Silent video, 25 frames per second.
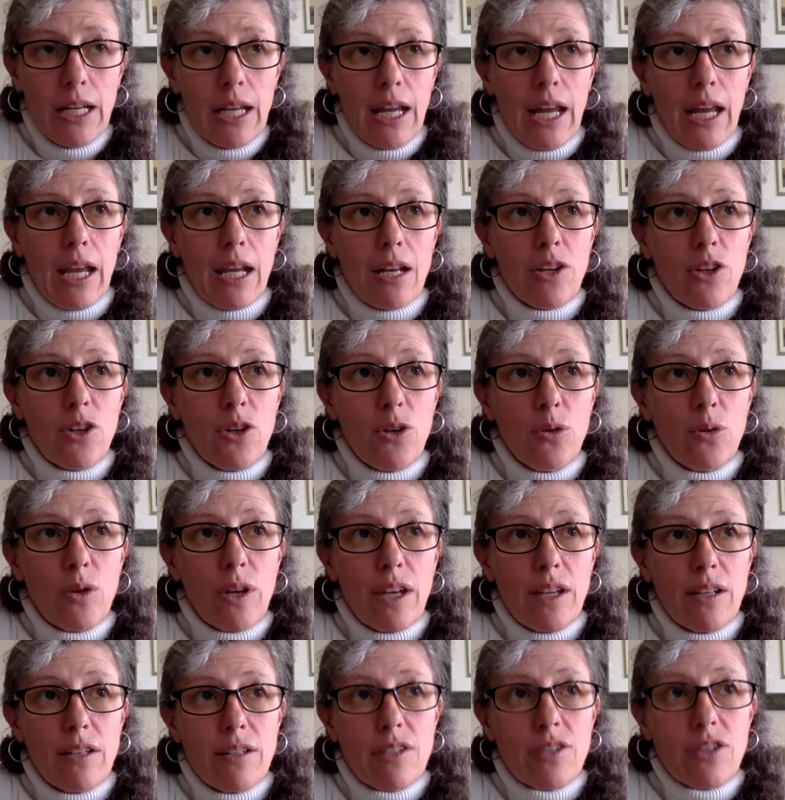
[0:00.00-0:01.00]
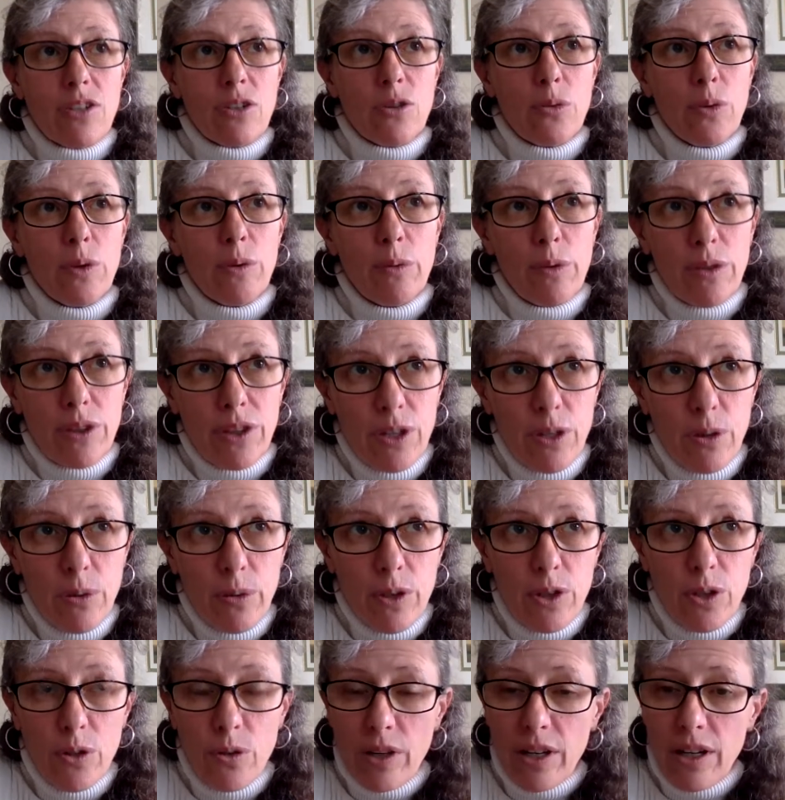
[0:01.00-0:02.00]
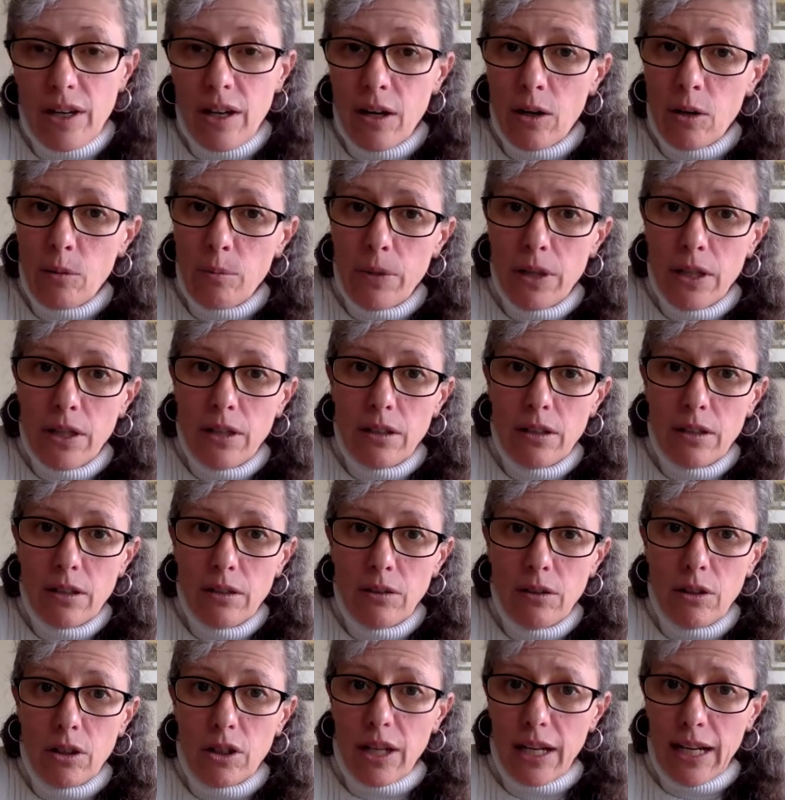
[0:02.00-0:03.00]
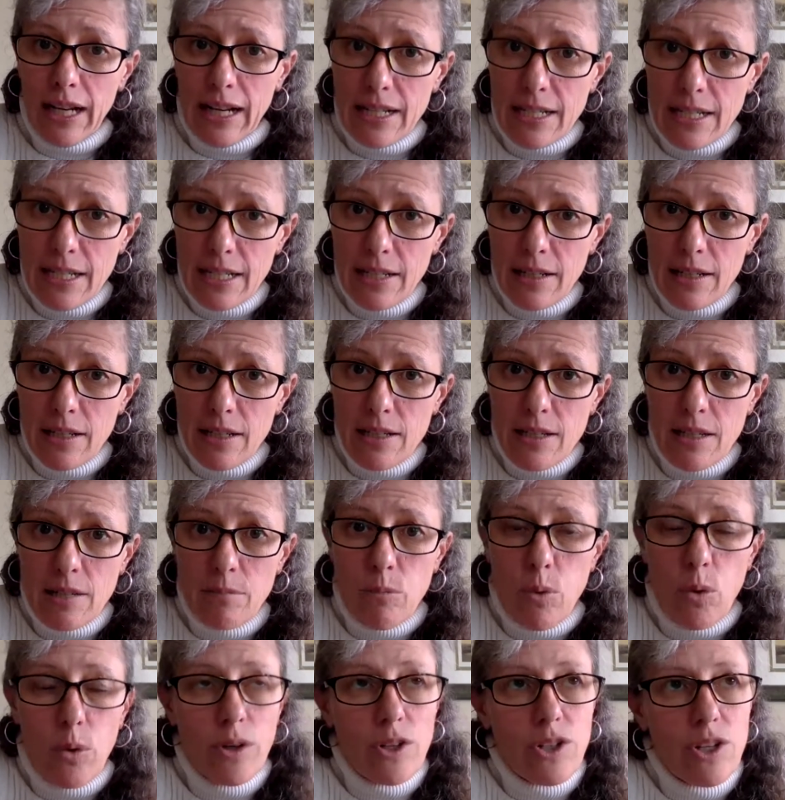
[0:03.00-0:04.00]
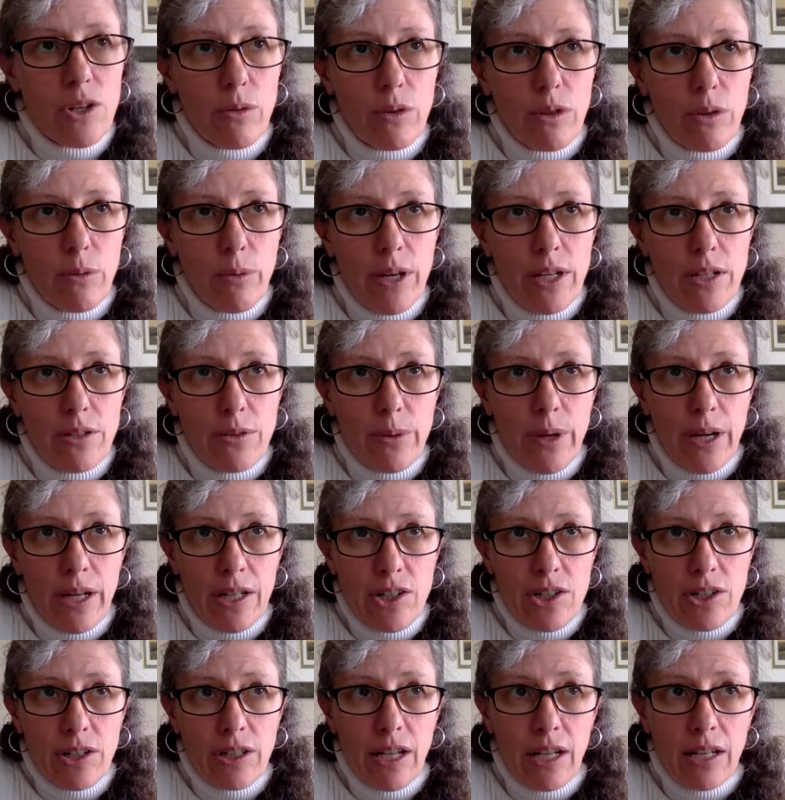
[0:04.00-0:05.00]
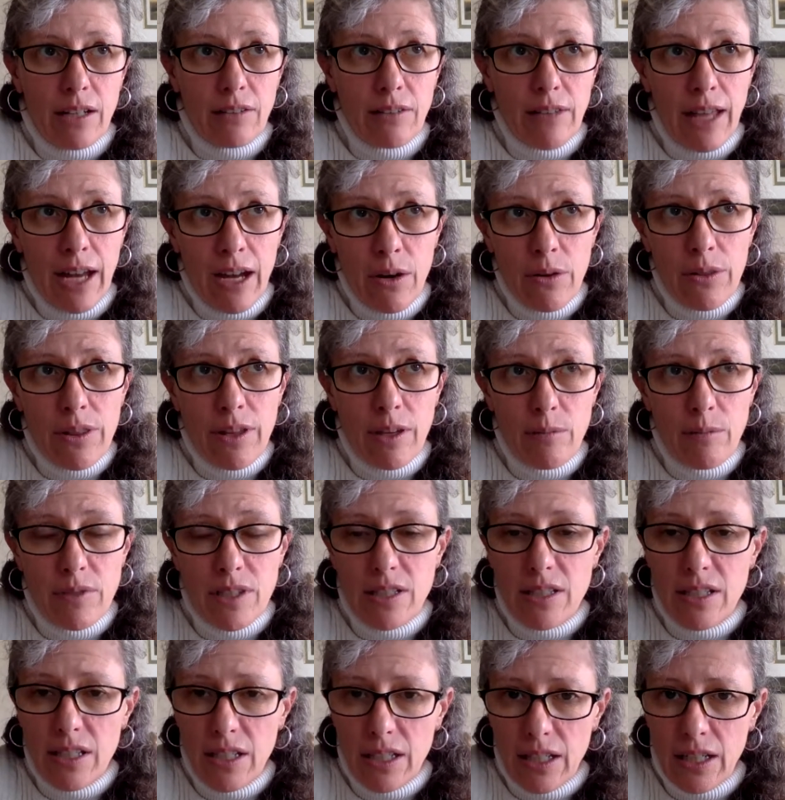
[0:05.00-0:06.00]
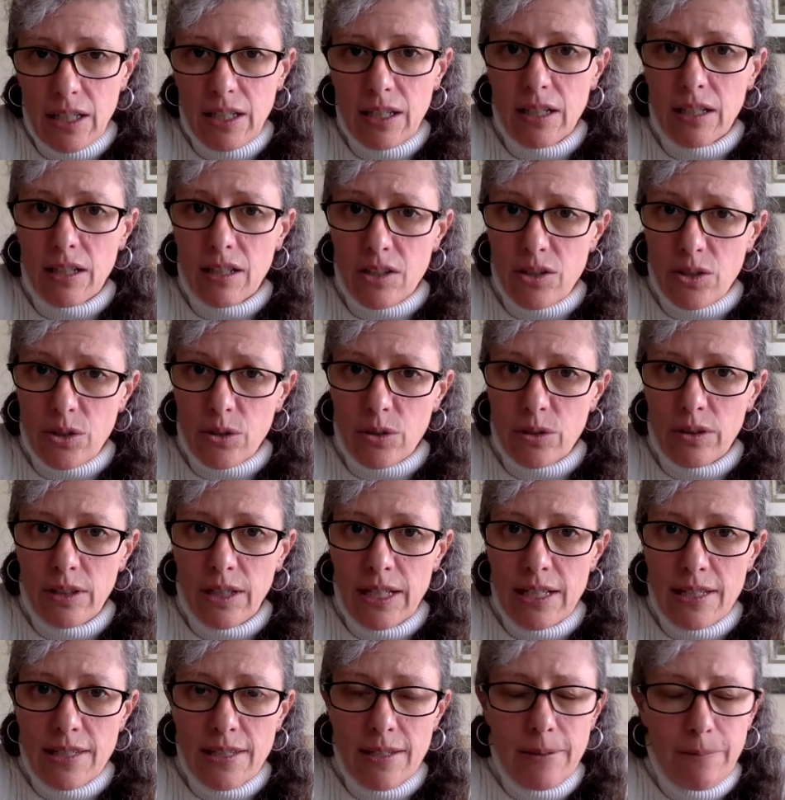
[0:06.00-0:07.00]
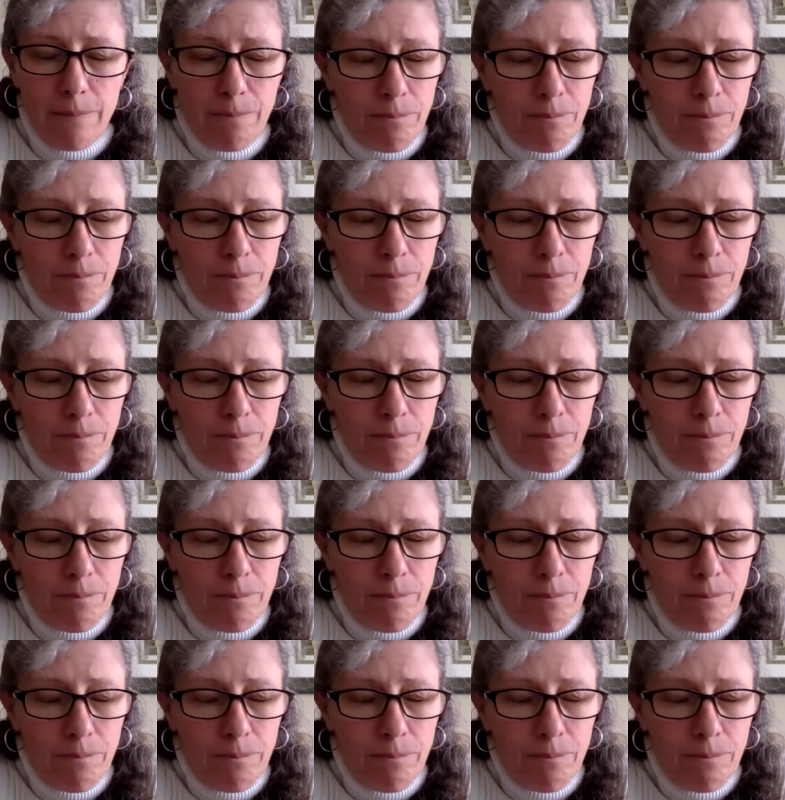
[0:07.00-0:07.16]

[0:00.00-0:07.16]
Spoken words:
and who can disagree with you and who can help look at ideas and point you in the right direction and allow them to dig in and internalize it,